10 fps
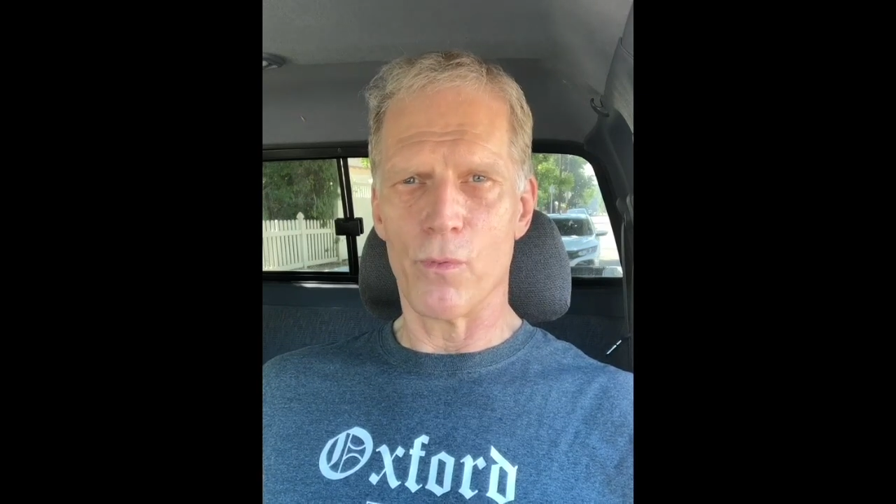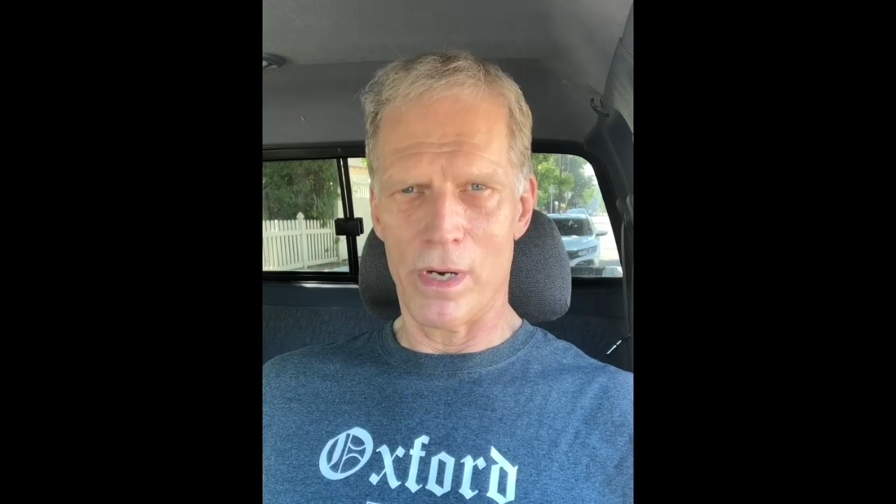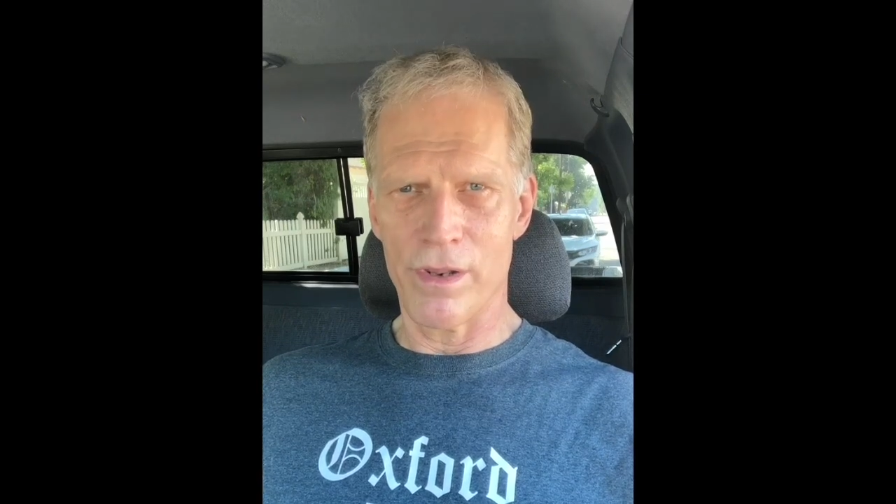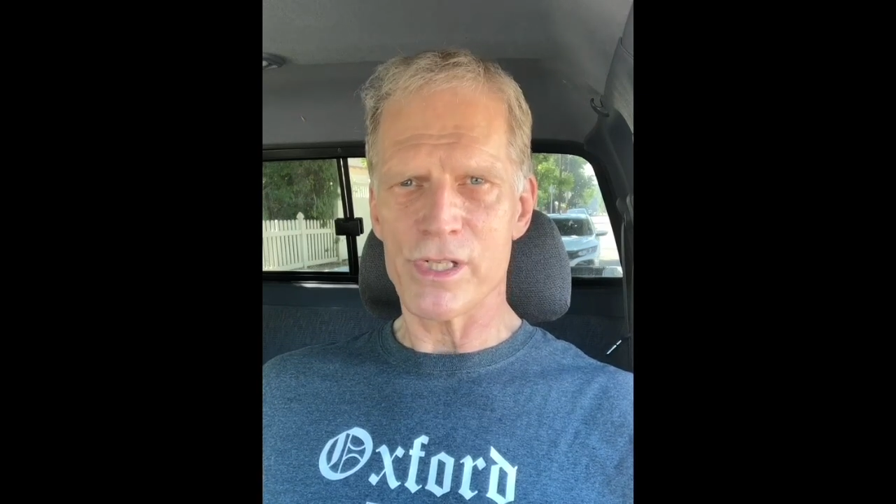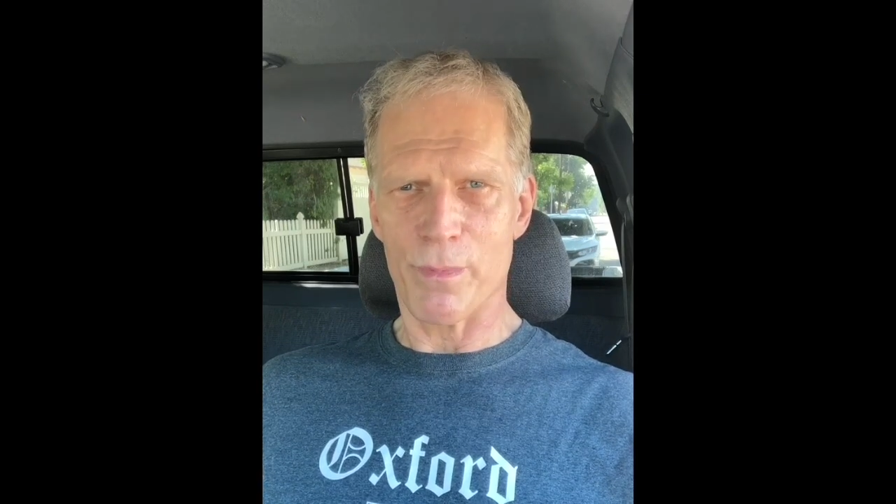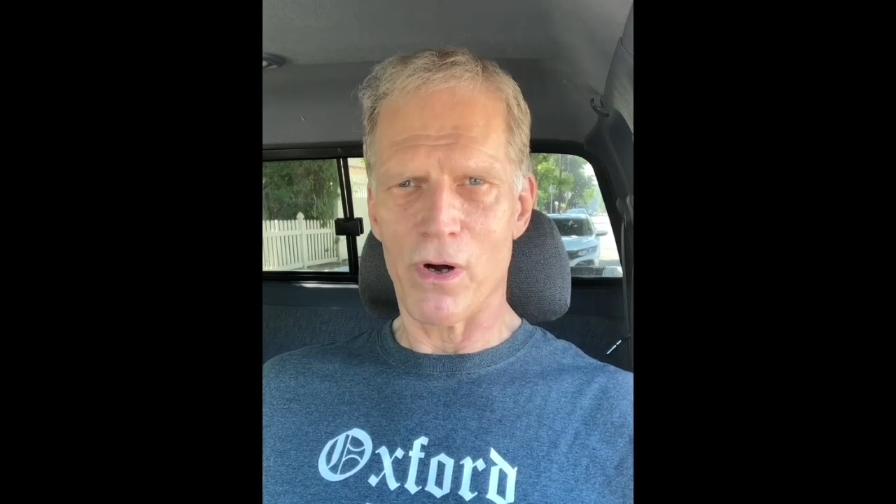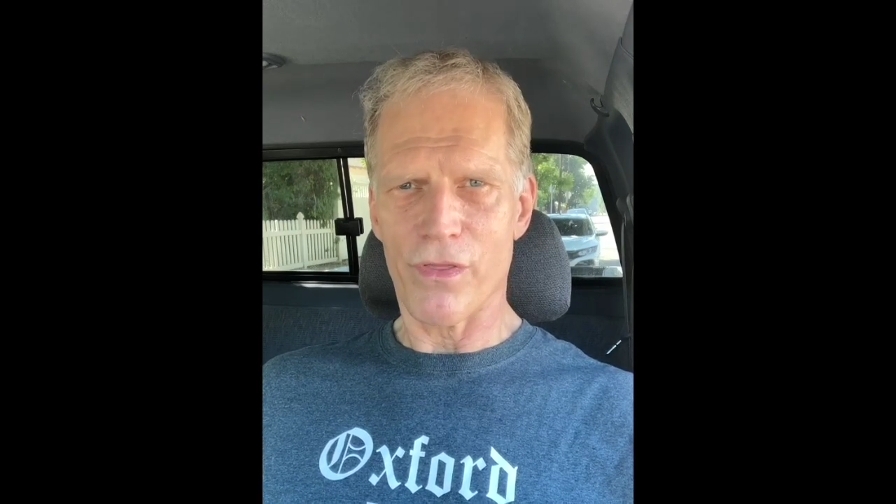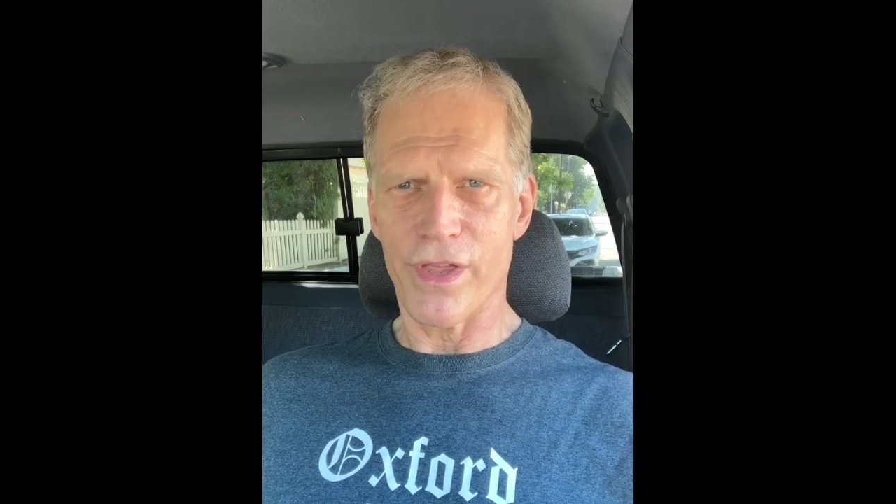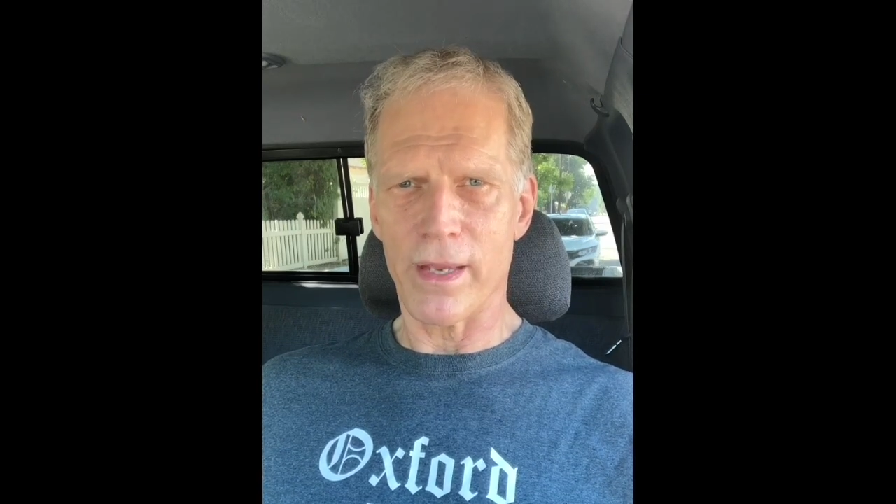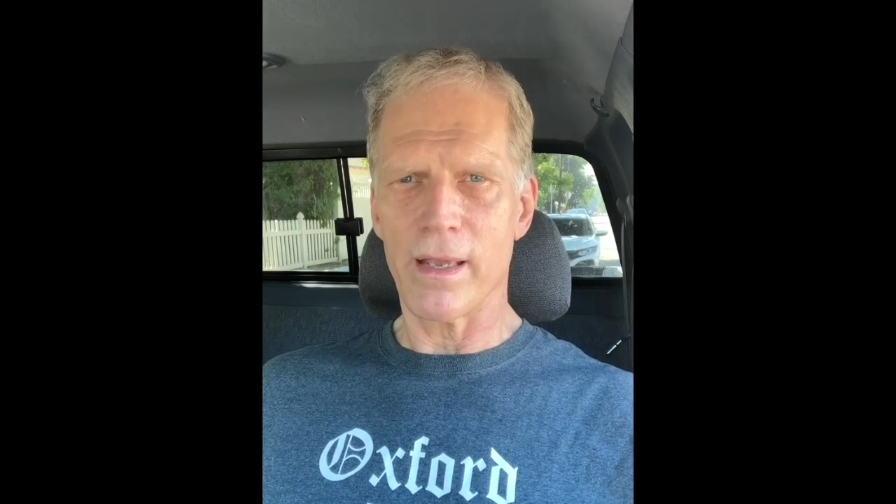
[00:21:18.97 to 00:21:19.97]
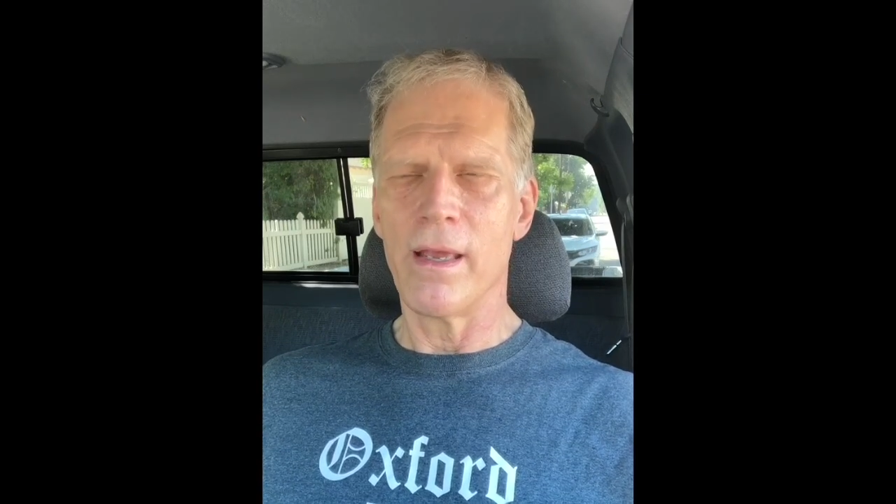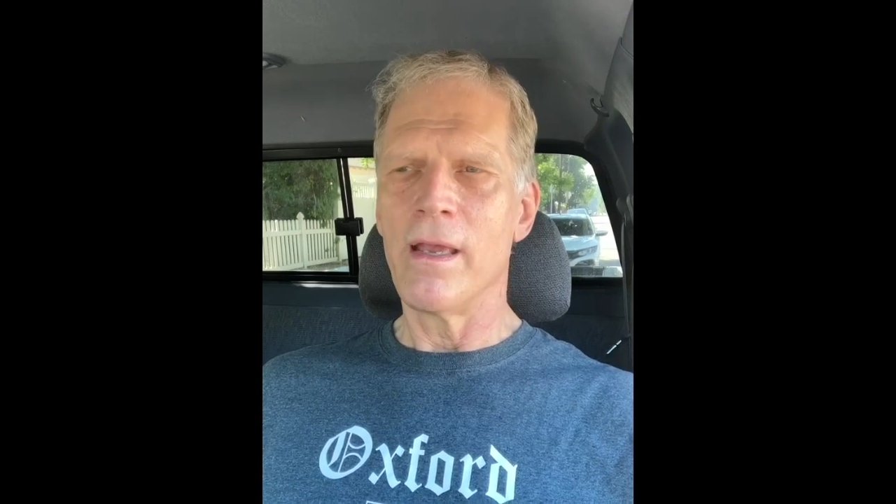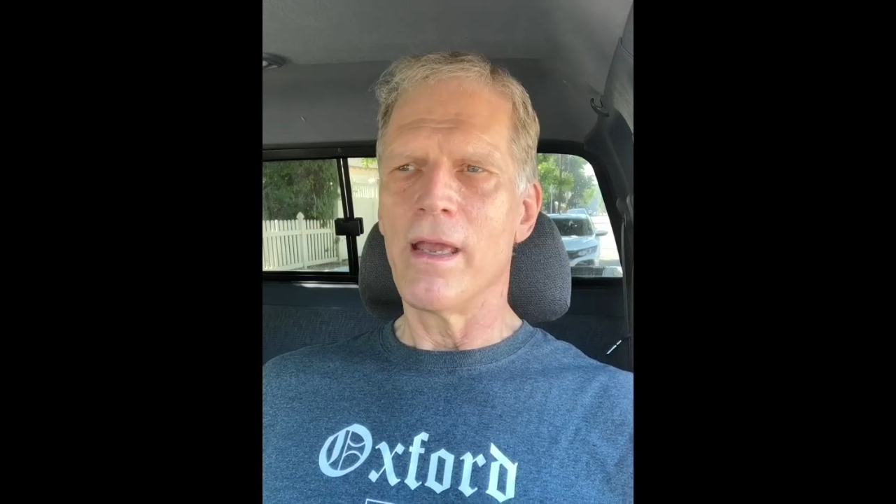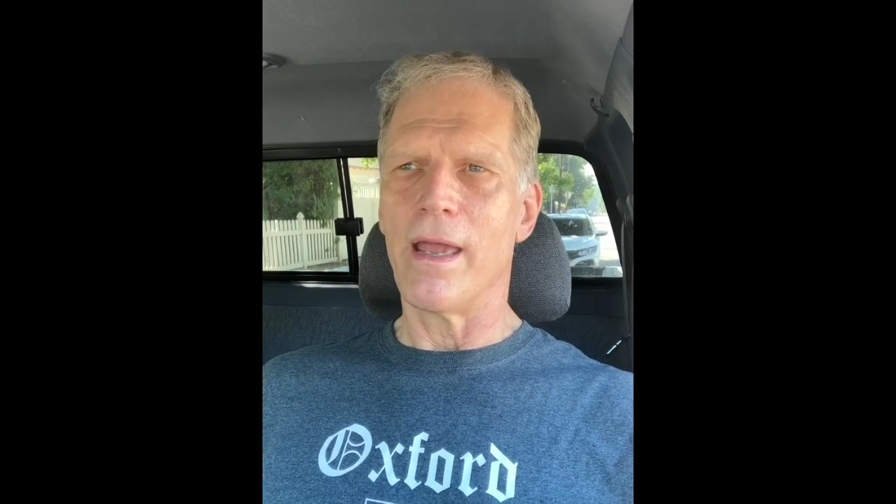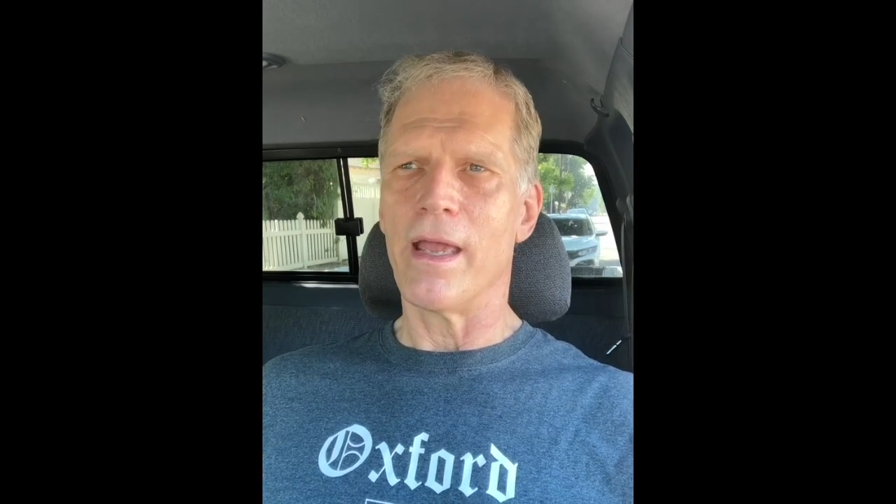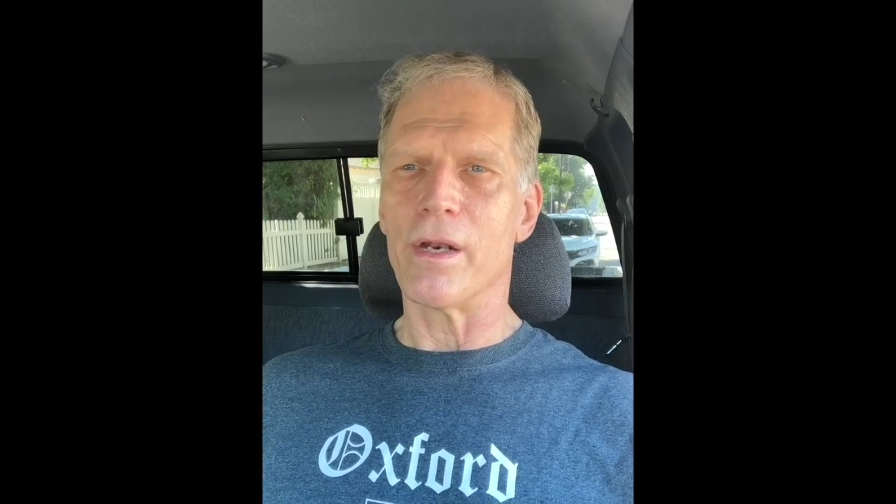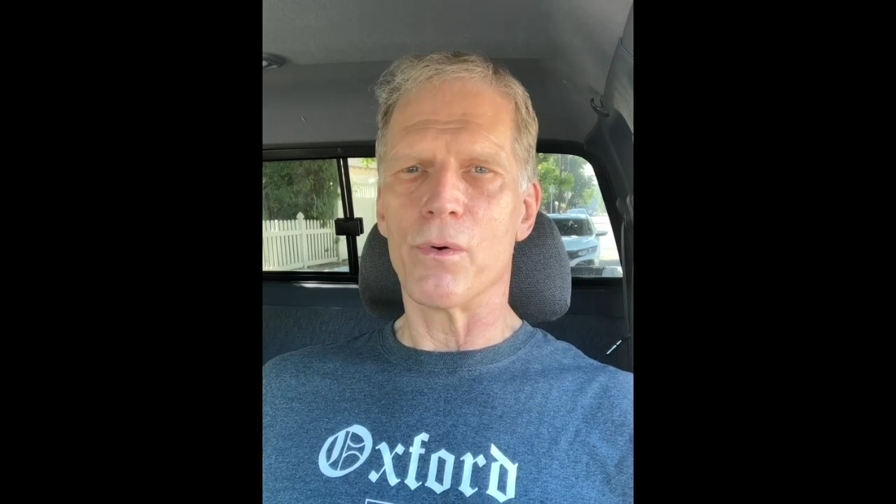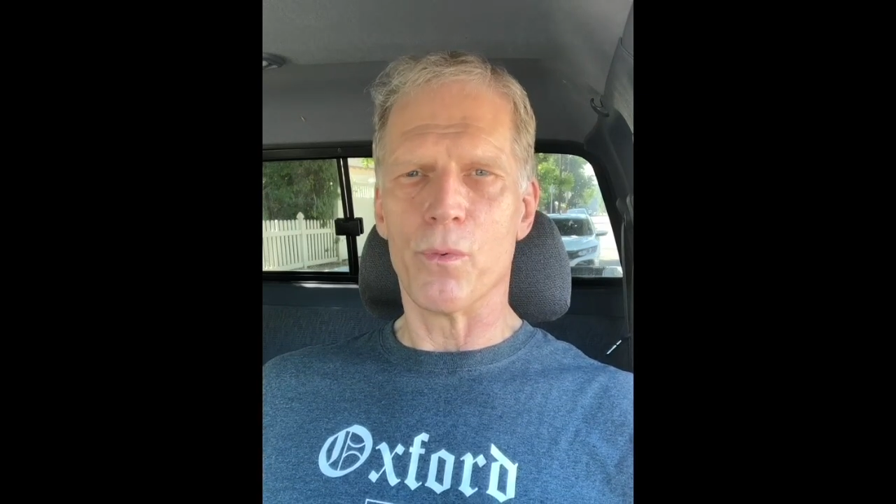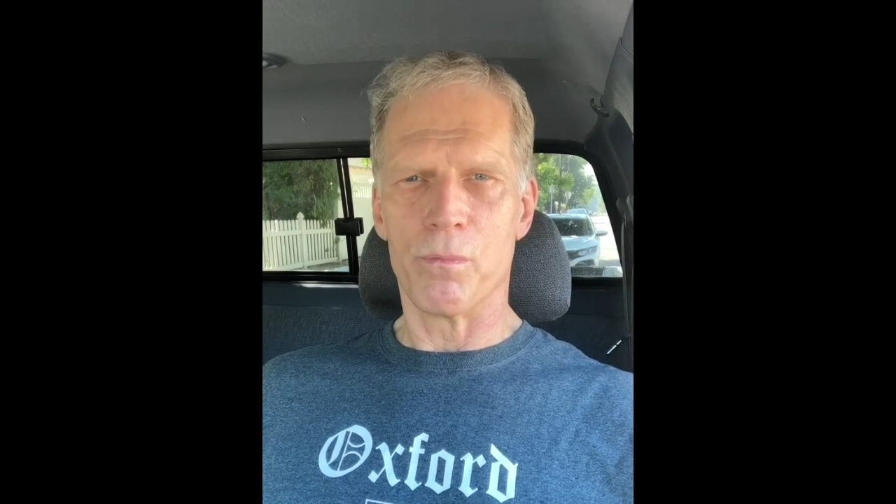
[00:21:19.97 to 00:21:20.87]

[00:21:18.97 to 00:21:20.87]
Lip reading: one small thing, and